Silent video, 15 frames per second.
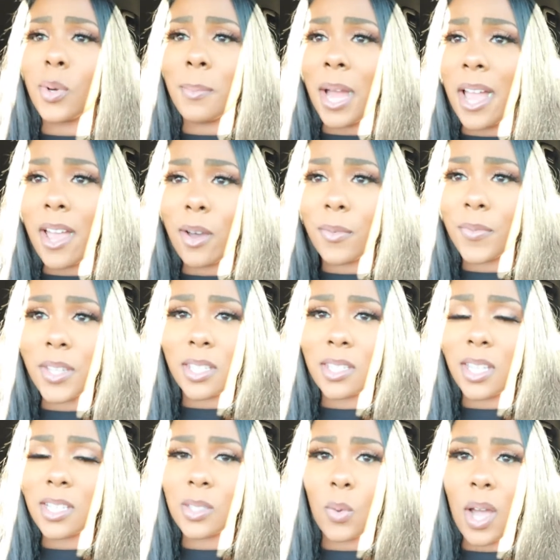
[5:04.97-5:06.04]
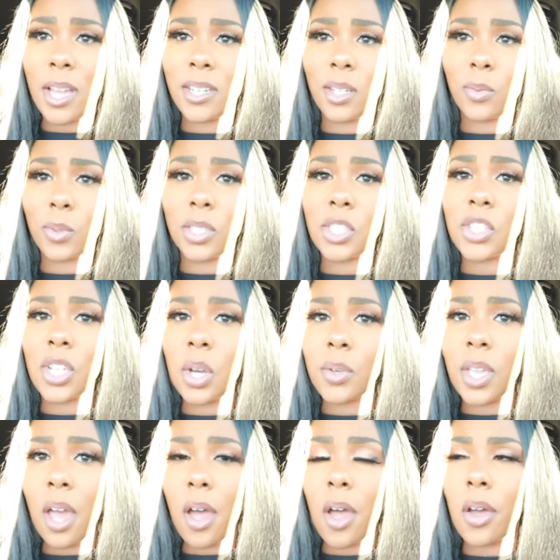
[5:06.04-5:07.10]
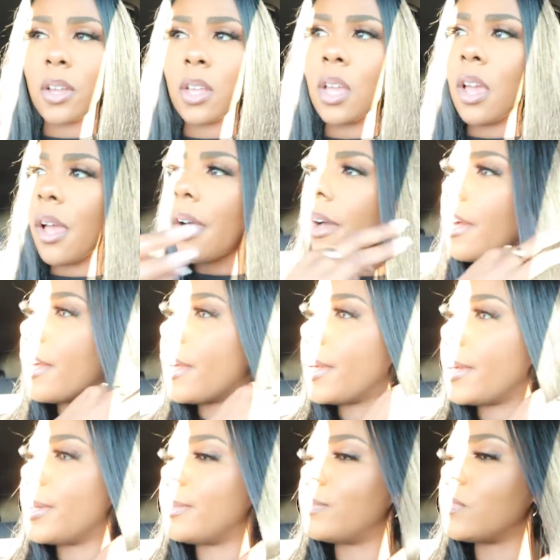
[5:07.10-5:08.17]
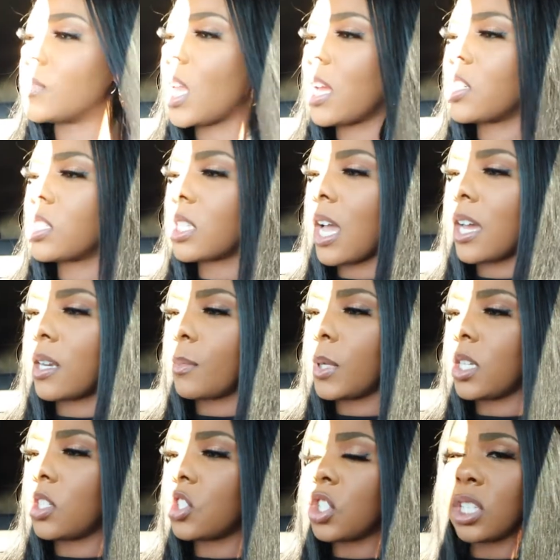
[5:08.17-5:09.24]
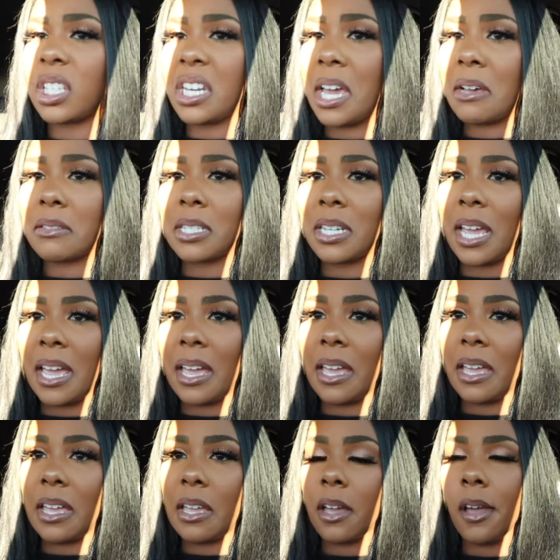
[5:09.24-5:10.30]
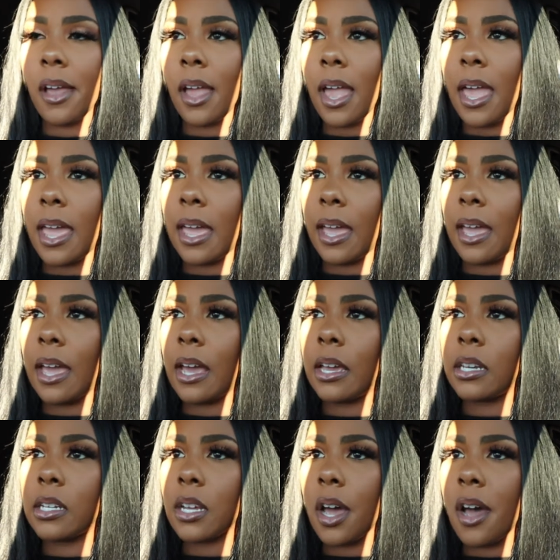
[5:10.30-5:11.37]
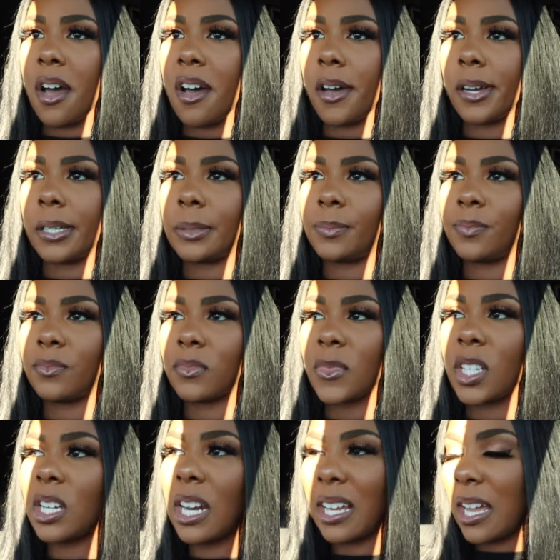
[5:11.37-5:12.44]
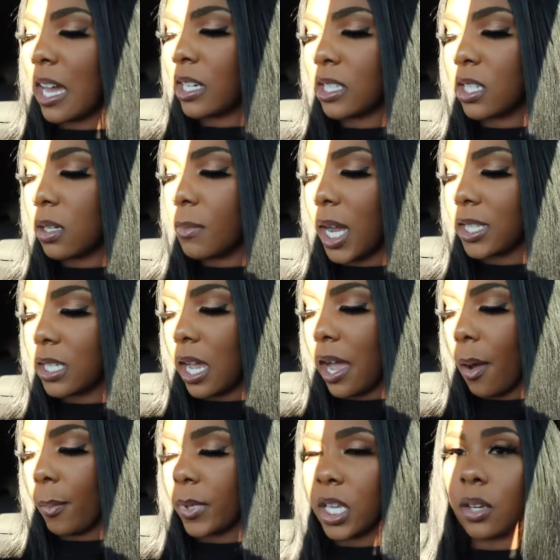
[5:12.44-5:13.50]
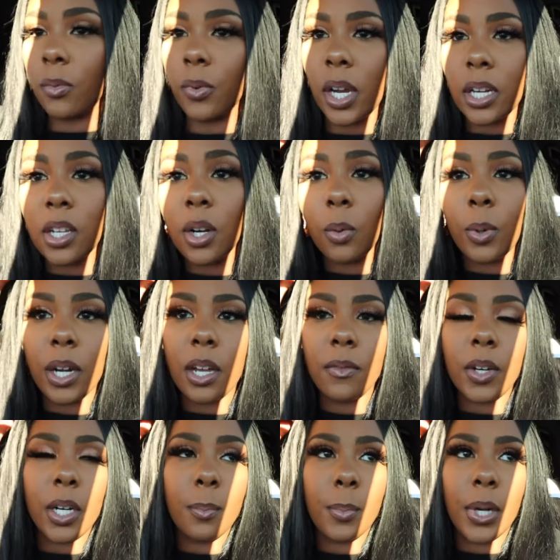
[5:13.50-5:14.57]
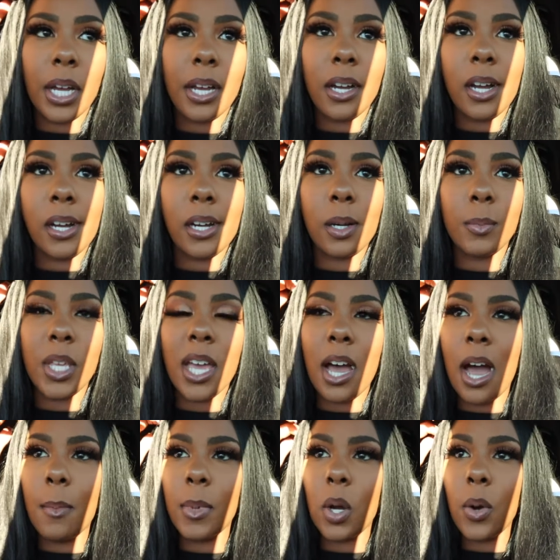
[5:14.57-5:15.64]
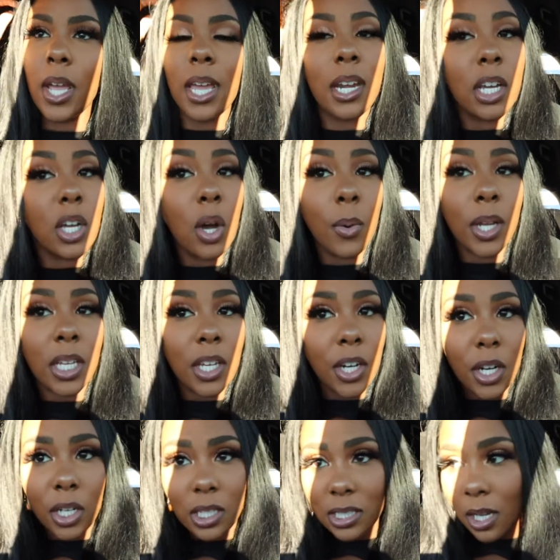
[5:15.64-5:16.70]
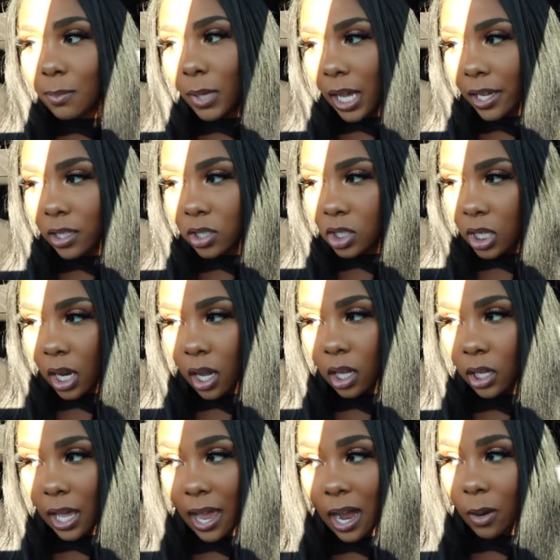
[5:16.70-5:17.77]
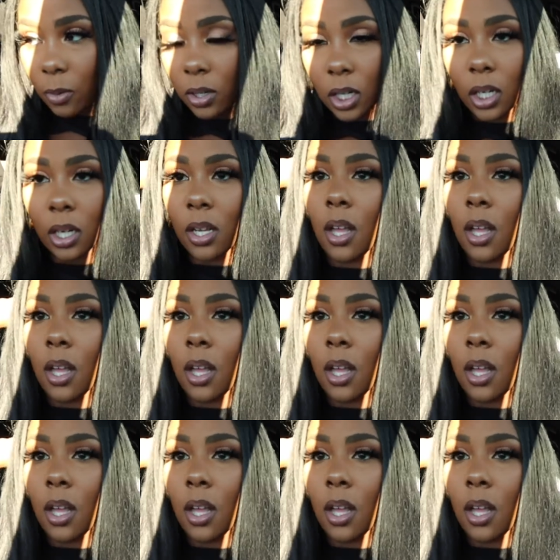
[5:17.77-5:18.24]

with my outfit. That's why I didn't really show y'all. I just kind of been chilling out today and kind of took my time getting ready or whatever. But yeah, I'm gonna go ahead and go in here because I'm like, child, an hour